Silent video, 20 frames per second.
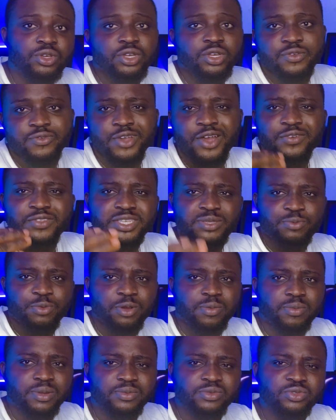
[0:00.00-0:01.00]
If you have this
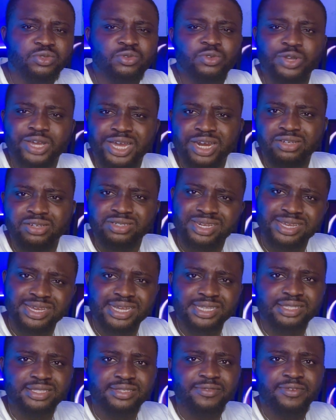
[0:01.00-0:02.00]
problem too, you can actually
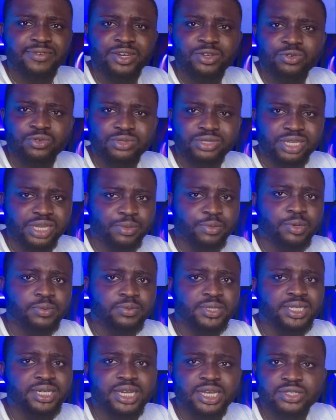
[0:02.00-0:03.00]
get a very good
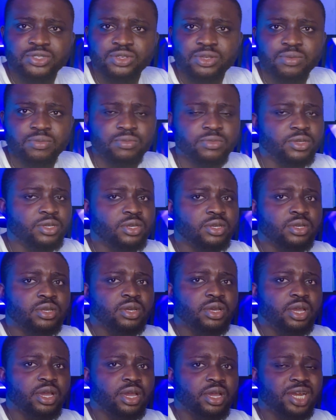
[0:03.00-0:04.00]
teleprompter.
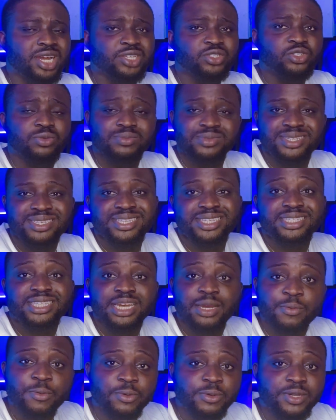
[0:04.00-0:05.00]
There's some decent
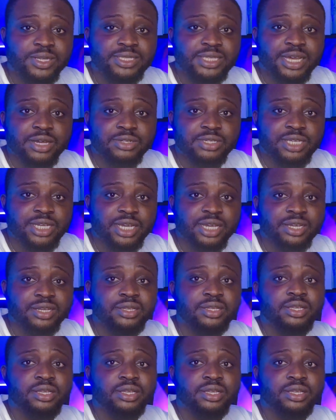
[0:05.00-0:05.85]
teleprompters out there.